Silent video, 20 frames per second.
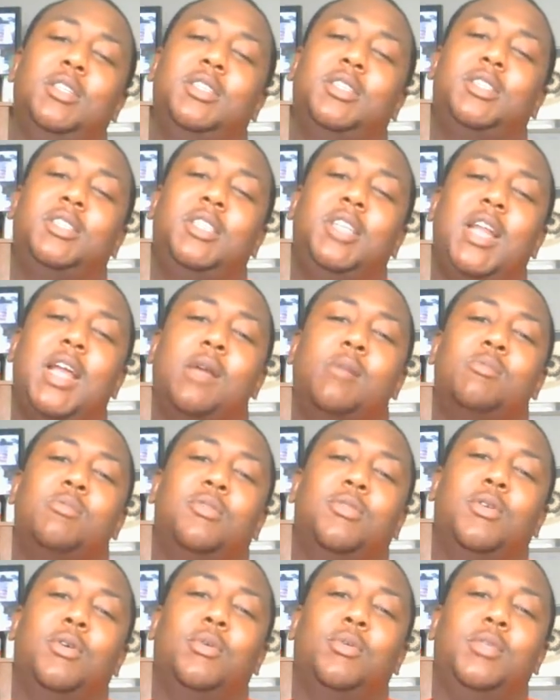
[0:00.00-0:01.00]
Shit happens
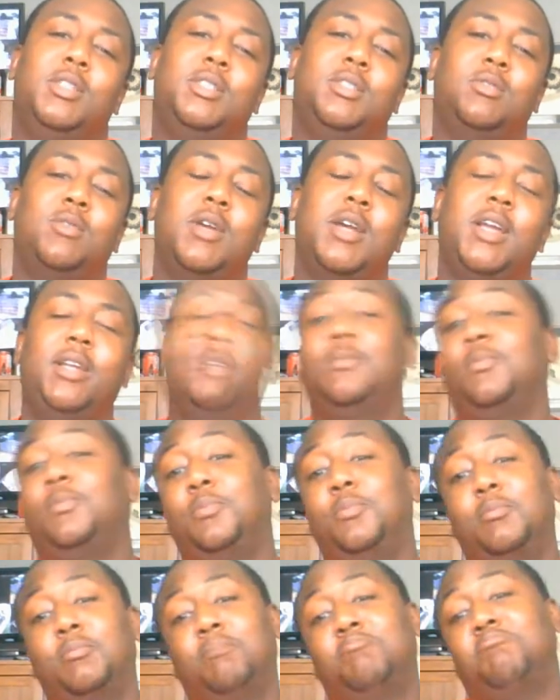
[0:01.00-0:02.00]
for a reason, right?
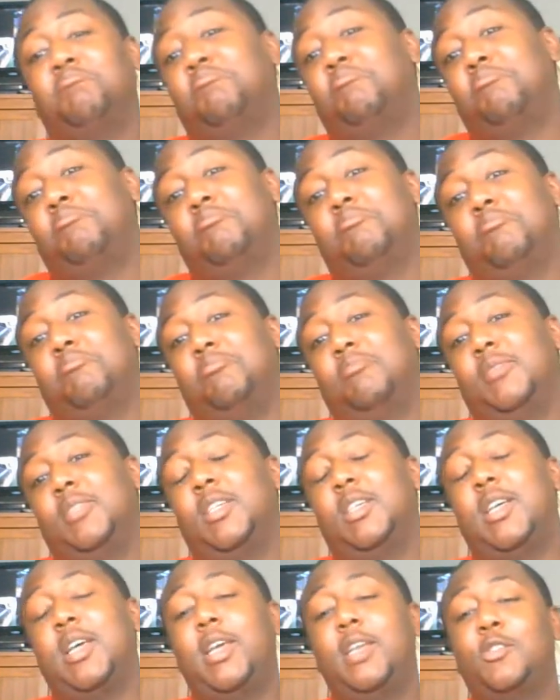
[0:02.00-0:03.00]
And
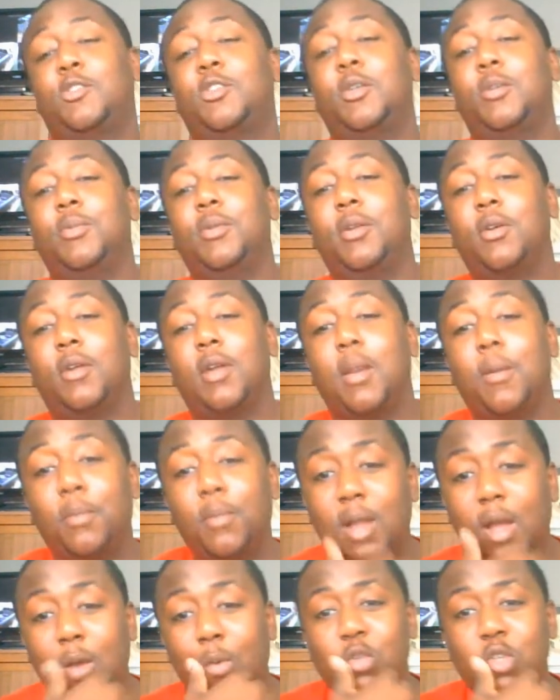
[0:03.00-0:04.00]
I ain't tripping on it.
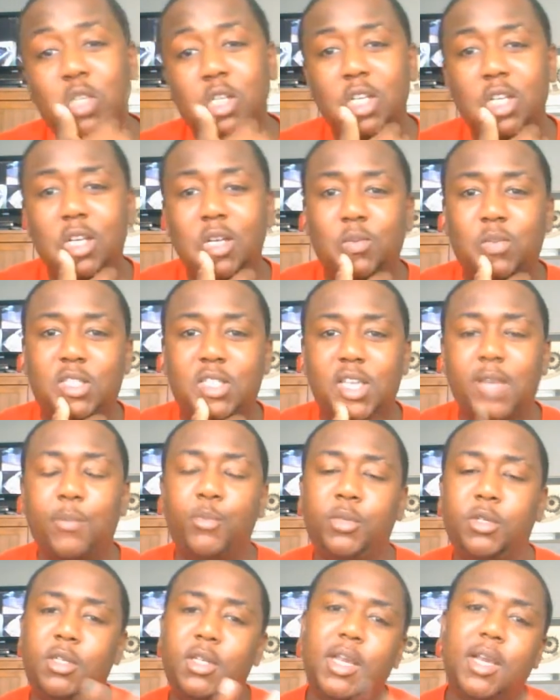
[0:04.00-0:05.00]
I was a little upset, but
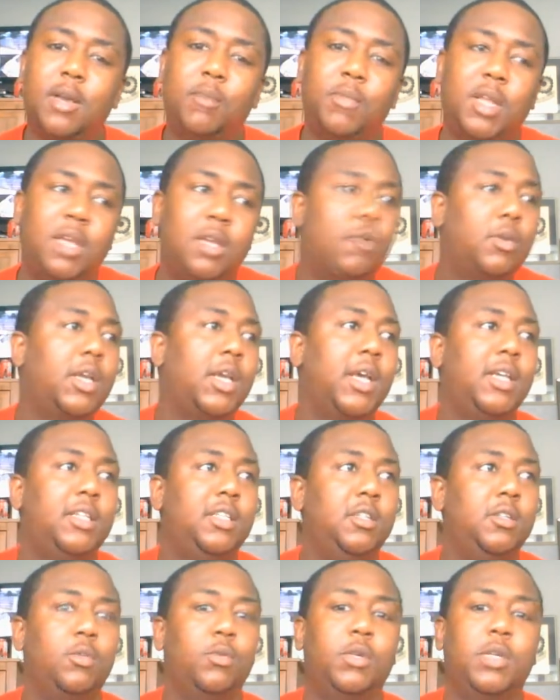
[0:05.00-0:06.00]
now I'm like, okay, you
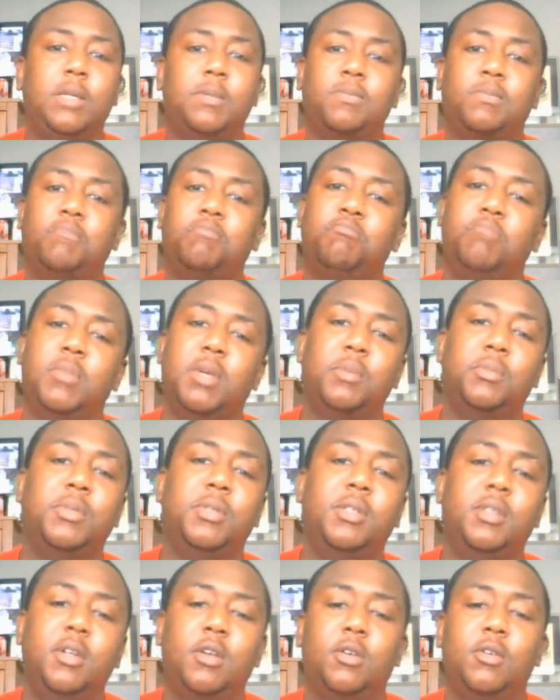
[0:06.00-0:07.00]
know what? Bump it. You
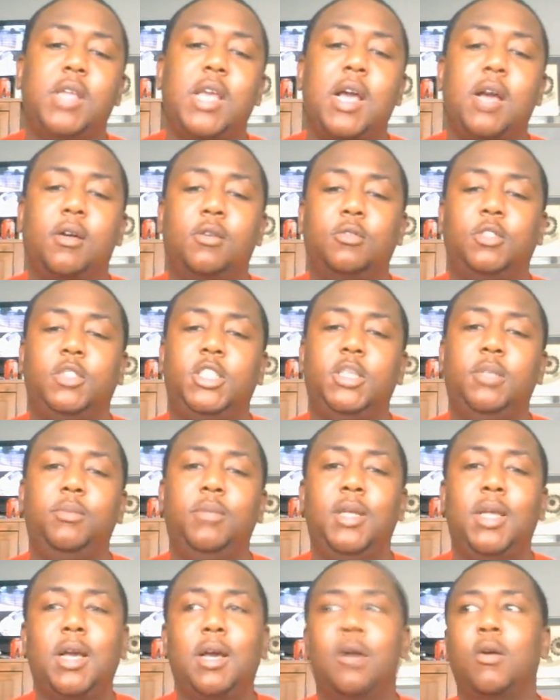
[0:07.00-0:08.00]
know, y'all don't cheat me
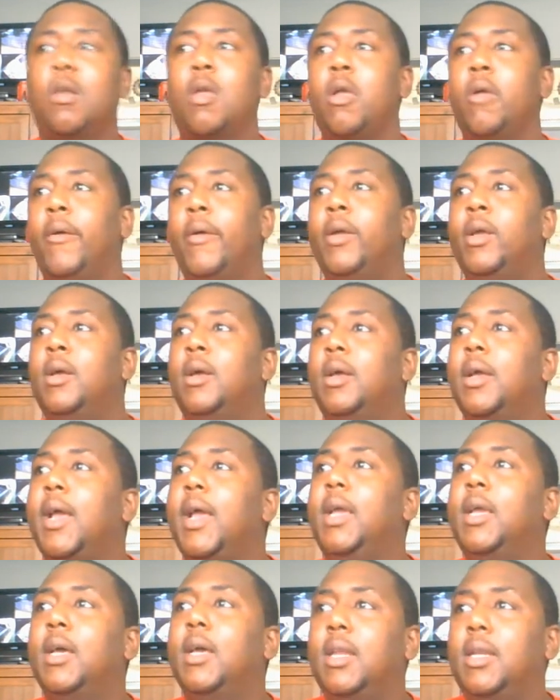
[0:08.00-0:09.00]
out
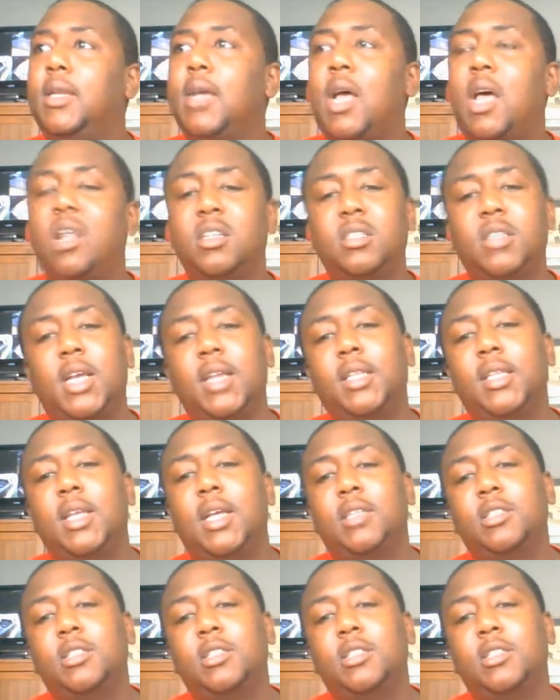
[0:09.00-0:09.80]
$800 like that.